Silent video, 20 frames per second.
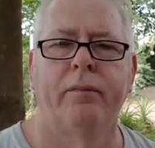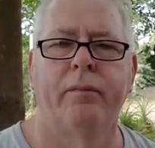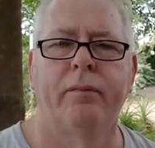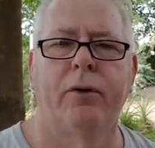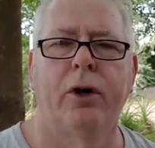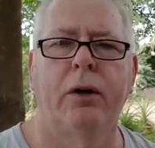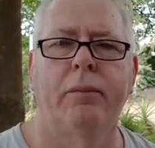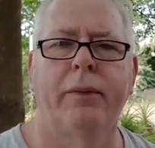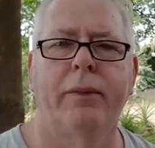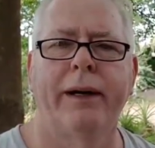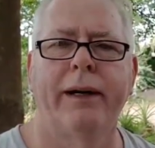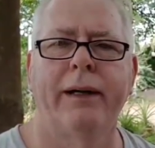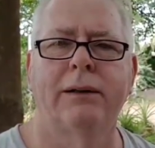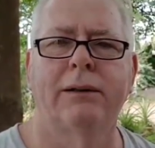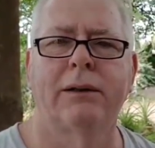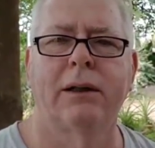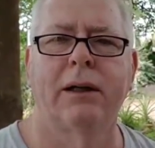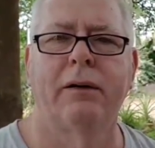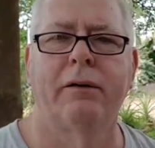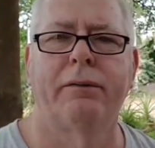
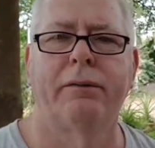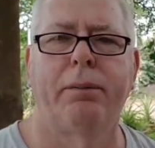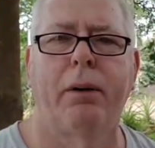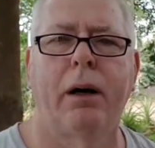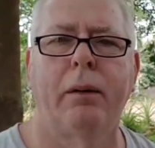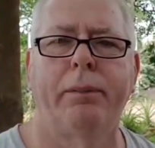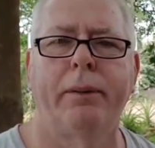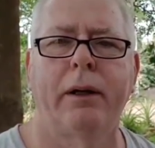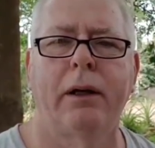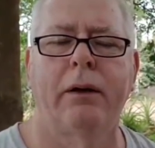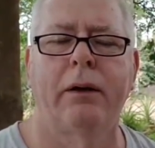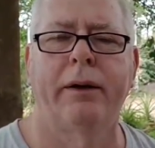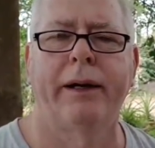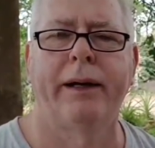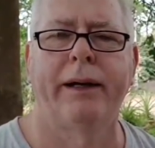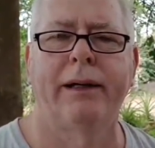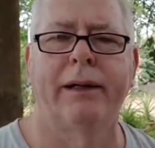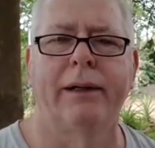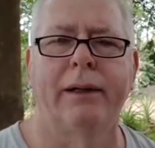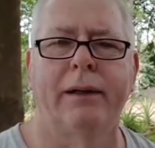Marmite's popular in
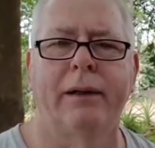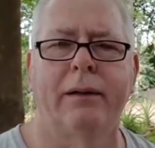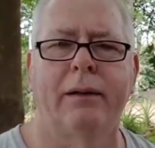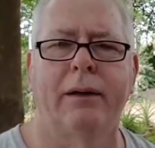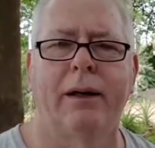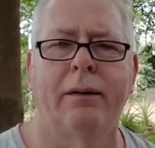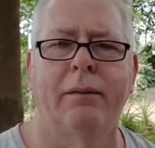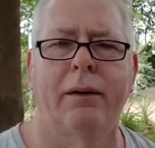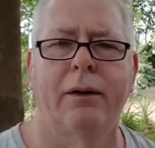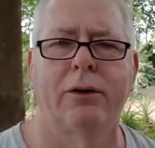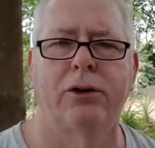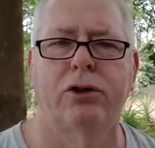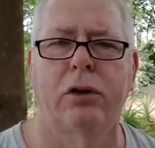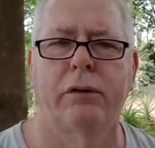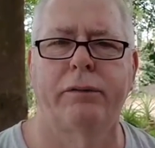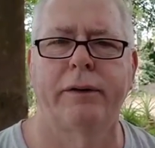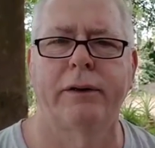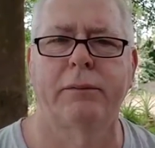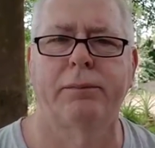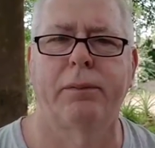England. I'm not sure
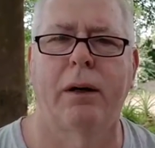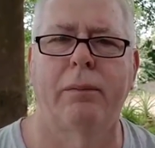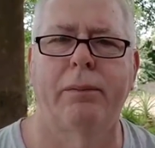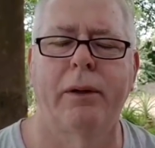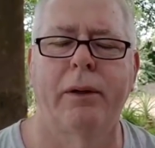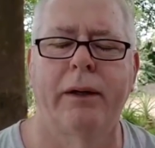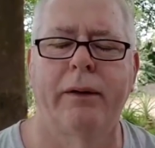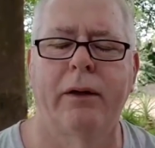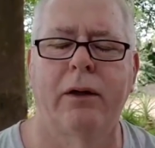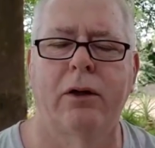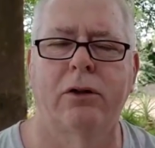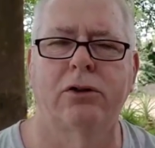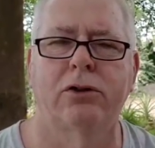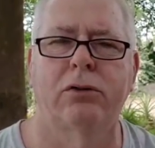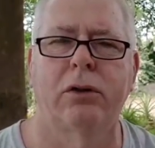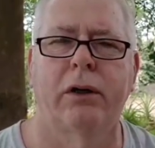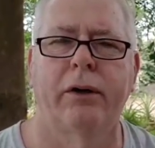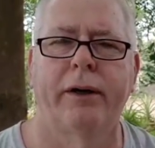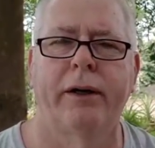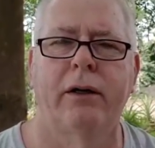if it's popular in
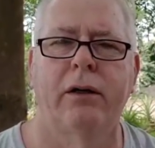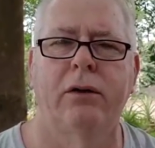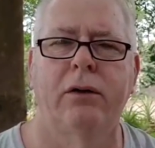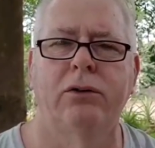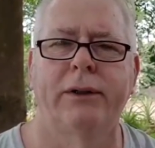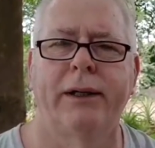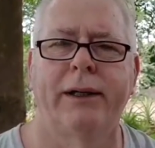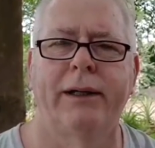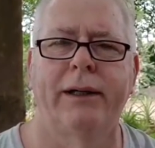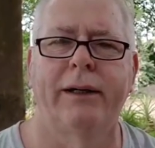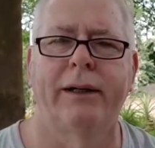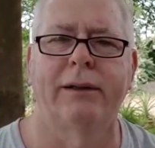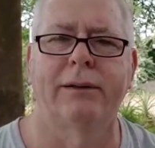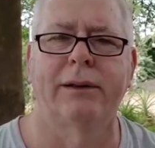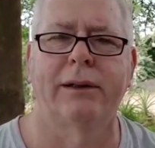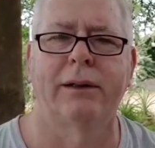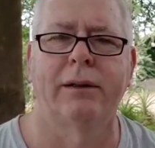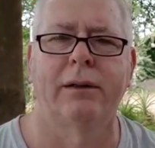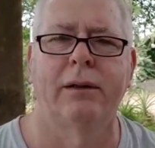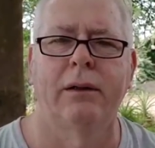Australia and New Zealand, is it?